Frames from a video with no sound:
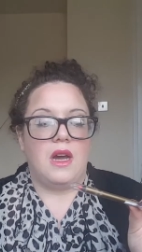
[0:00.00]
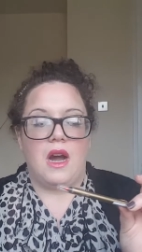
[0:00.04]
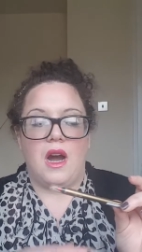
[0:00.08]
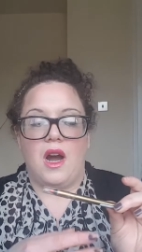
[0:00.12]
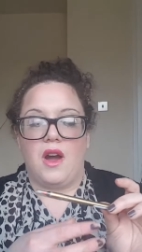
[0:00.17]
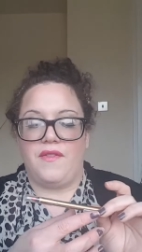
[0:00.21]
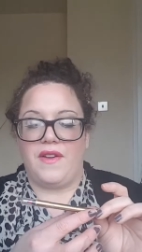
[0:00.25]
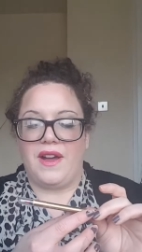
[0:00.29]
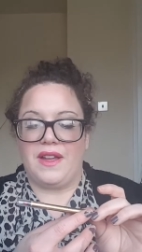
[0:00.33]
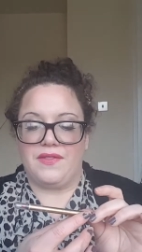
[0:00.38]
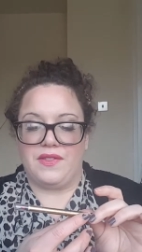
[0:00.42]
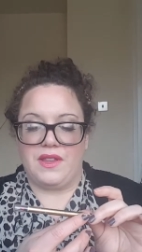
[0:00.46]

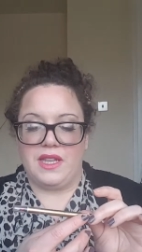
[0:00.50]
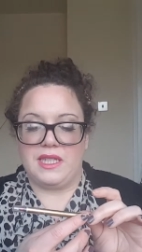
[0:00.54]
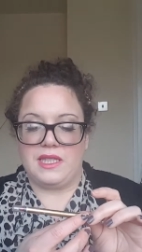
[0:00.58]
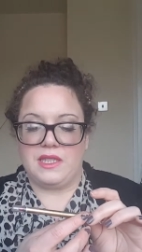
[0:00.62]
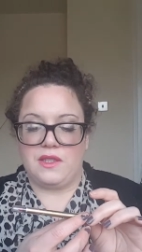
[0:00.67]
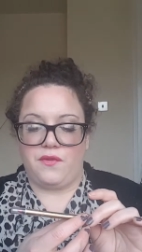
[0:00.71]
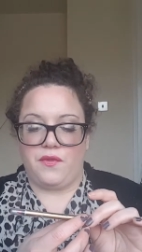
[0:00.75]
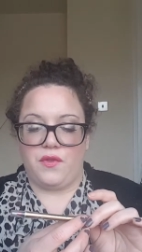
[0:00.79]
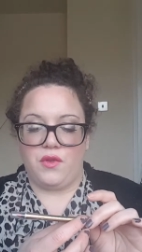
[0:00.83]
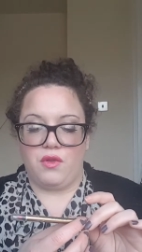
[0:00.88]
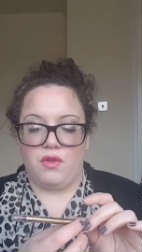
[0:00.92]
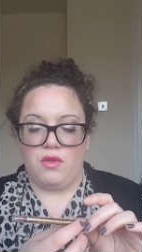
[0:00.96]
I've had this
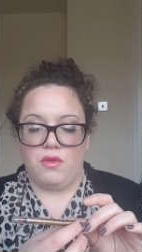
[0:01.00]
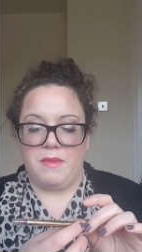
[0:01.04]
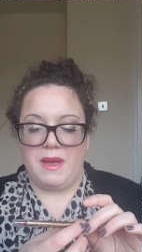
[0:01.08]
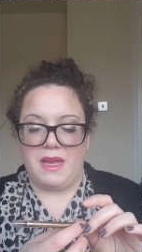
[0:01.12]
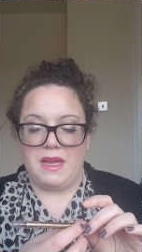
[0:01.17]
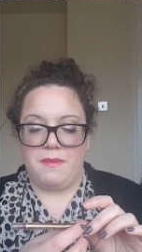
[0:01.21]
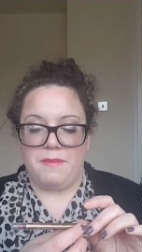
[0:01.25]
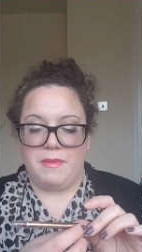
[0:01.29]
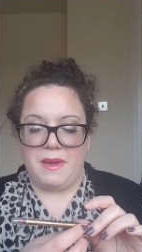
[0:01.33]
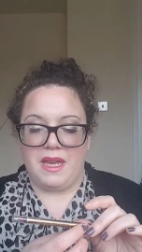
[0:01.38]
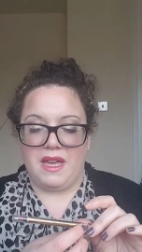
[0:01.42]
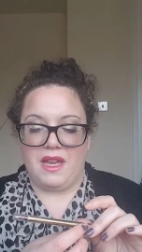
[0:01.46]
for
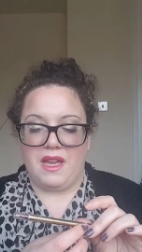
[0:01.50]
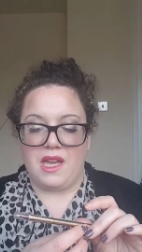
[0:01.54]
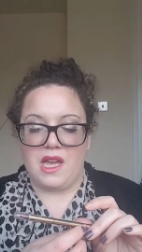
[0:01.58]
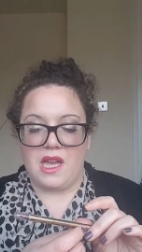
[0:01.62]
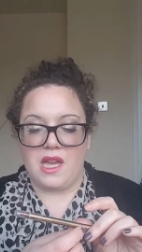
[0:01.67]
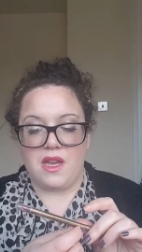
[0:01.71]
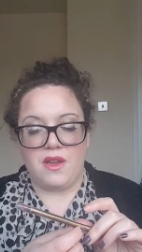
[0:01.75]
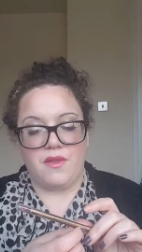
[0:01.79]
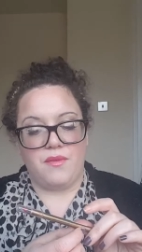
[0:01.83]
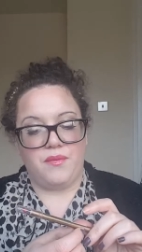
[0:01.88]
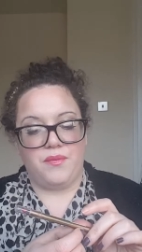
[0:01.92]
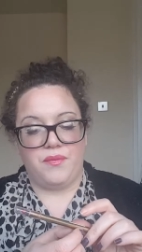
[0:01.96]

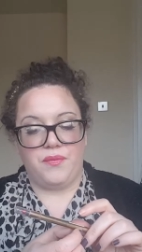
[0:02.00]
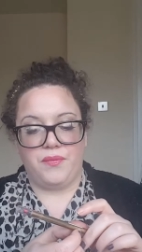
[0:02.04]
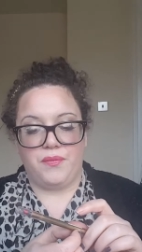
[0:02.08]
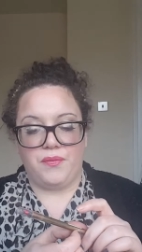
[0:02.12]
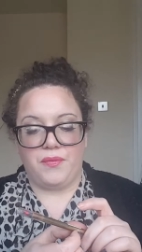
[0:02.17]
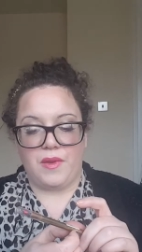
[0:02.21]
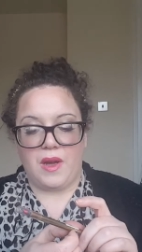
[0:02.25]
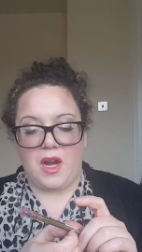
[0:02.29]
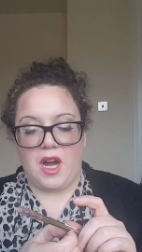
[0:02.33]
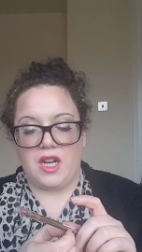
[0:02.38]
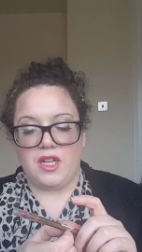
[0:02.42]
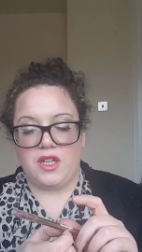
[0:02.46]
maybe,
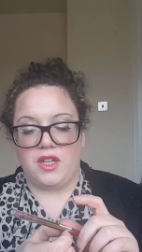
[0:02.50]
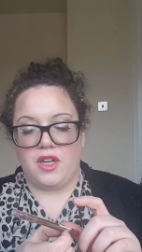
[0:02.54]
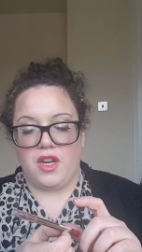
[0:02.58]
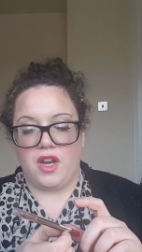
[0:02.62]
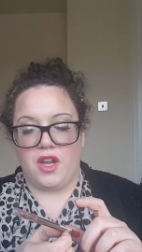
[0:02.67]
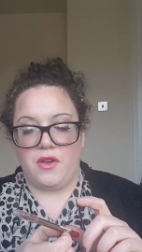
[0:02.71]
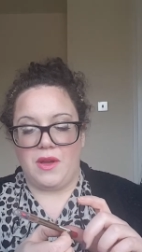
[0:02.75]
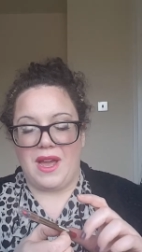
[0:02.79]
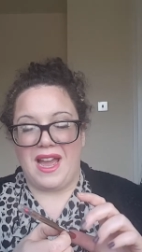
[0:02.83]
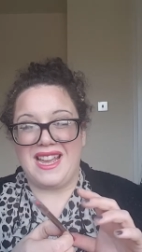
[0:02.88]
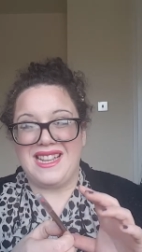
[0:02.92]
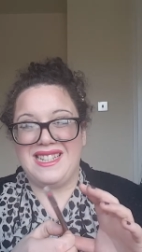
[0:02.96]
I don't
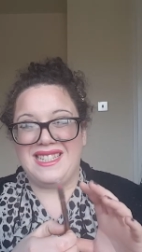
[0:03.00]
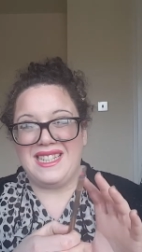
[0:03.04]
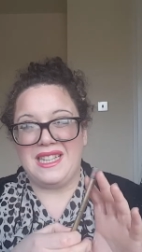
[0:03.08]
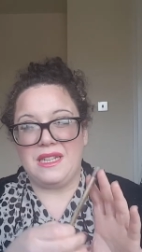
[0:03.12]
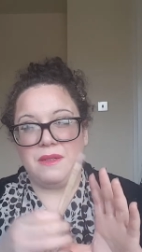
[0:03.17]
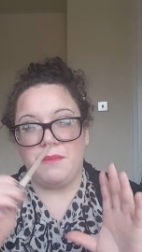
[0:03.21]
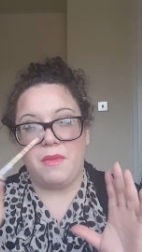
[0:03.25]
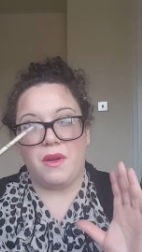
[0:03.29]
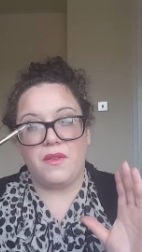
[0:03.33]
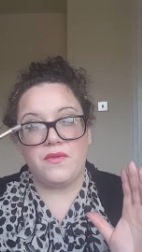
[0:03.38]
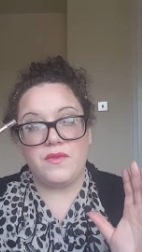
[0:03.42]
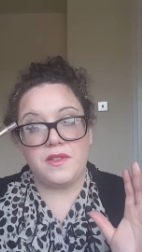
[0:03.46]
know,
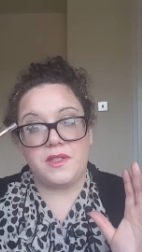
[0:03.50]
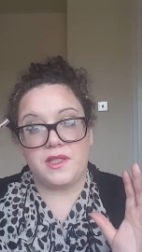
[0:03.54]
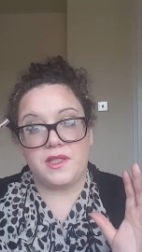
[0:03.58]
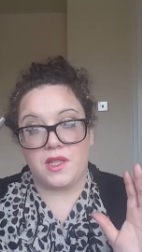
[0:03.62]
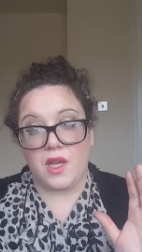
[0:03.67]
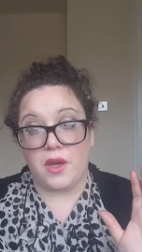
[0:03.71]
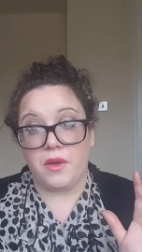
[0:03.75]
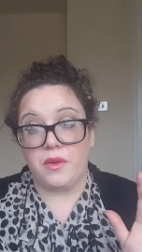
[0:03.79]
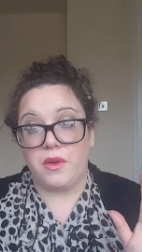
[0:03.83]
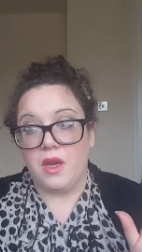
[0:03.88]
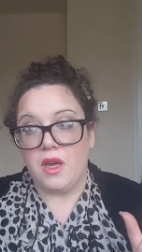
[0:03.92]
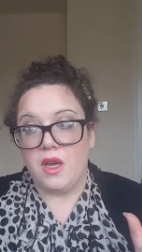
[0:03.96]
18 months.
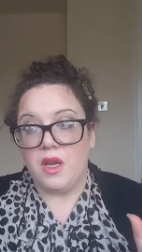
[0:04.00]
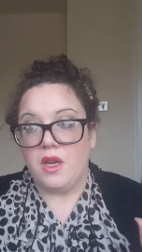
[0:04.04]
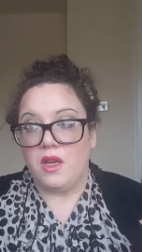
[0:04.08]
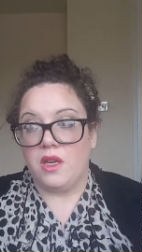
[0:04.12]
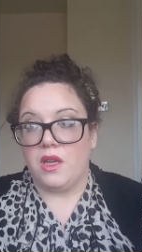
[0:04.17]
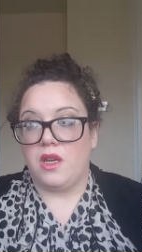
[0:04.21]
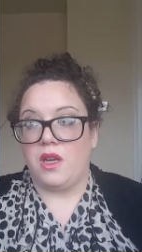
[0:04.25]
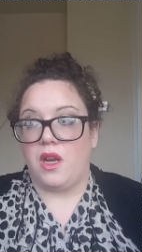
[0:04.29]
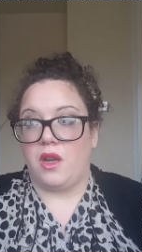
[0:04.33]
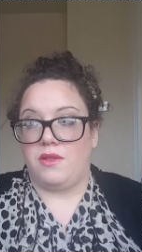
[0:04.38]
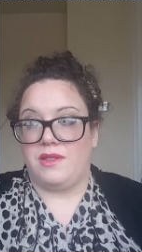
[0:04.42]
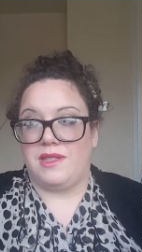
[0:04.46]
So,
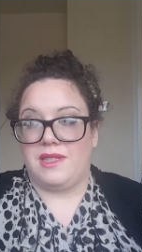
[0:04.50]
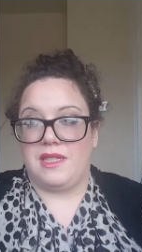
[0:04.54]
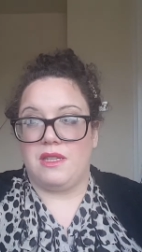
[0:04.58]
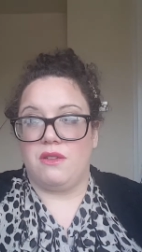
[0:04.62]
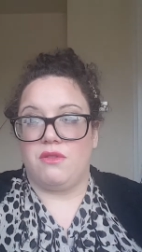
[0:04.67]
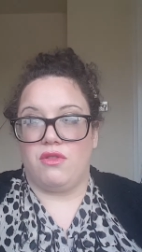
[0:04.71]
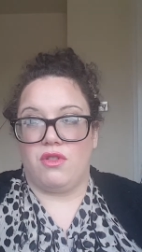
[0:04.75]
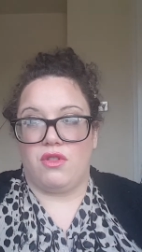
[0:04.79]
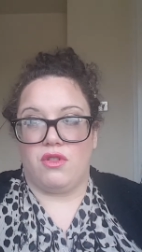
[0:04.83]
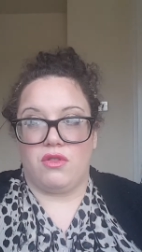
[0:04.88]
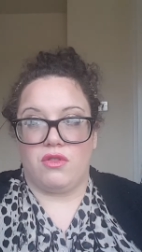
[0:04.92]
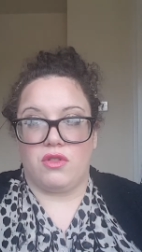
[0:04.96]
you know,
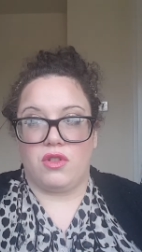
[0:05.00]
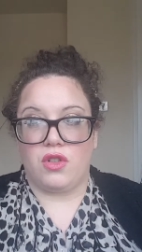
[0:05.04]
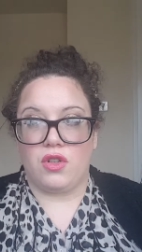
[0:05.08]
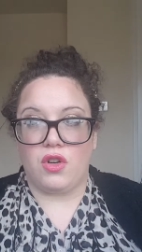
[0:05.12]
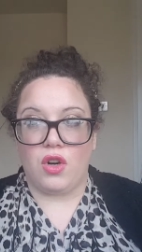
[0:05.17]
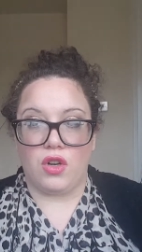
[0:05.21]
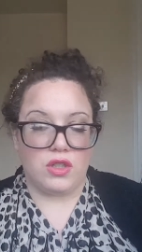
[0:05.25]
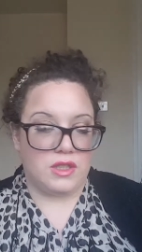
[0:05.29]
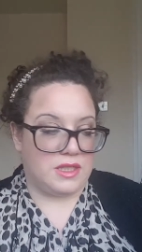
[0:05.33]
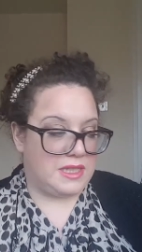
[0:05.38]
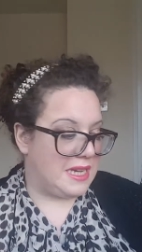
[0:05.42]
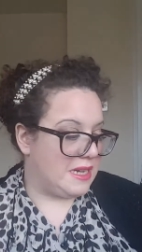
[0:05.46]
still not
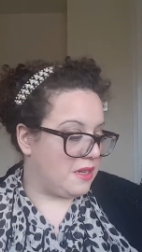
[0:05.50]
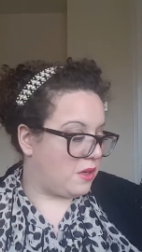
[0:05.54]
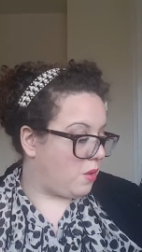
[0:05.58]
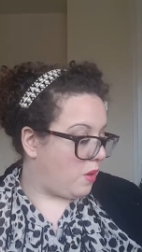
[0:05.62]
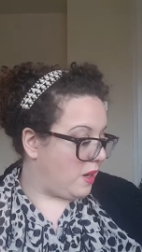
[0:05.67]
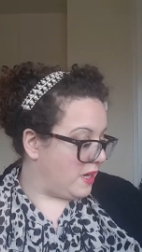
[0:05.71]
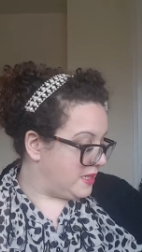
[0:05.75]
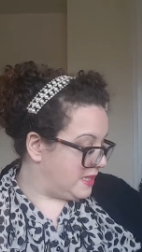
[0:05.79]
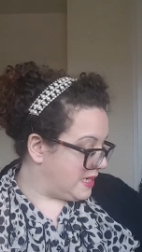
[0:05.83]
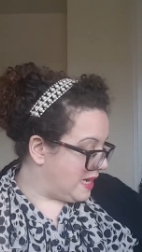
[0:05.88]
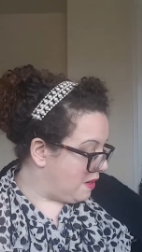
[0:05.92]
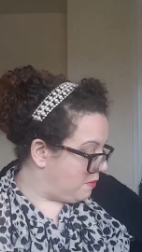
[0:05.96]
got
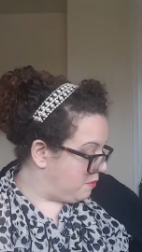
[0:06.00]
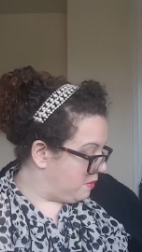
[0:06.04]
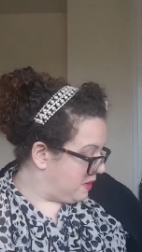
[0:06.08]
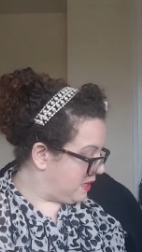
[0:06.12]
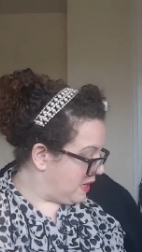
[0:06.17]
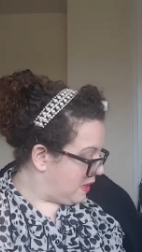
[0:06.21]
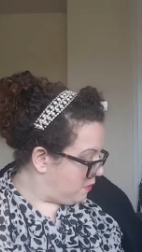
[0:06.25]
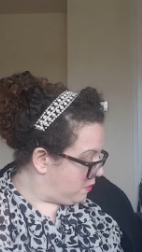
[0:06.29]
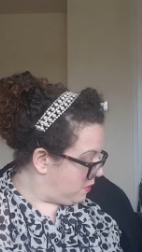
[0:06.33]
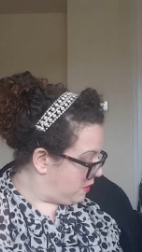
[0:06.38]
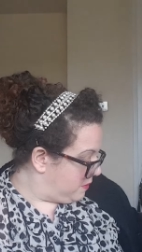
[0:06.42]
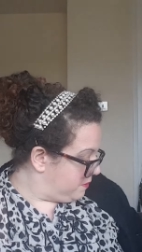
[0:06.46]
quite down with
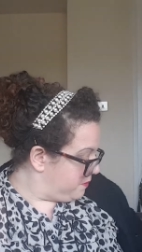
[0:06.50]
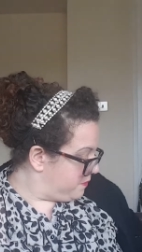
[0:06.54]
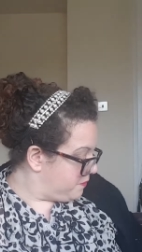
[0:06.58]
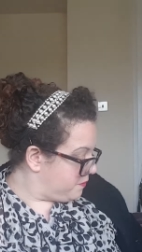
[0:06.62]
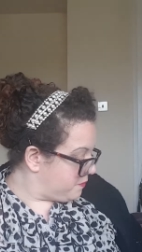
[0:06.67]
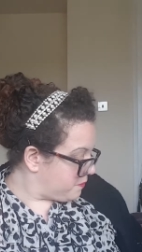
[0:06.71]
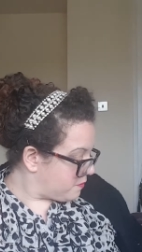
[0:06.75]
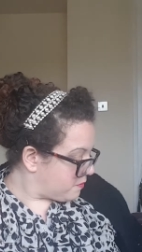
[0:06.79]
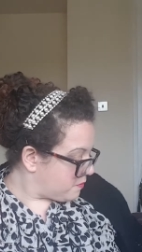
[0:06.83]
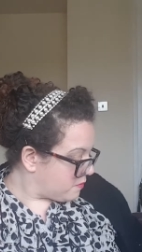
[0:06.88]
that one.